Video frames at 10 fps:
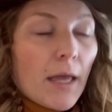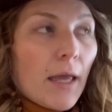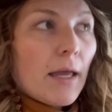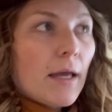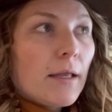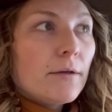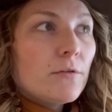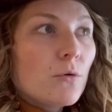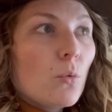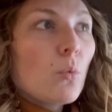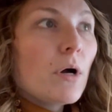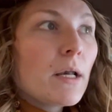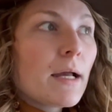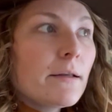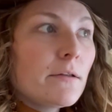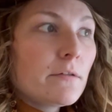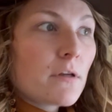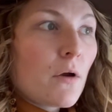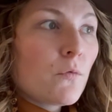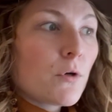And what I
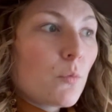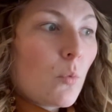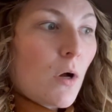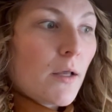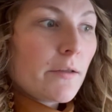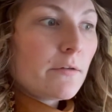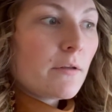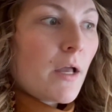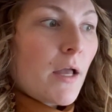discovered was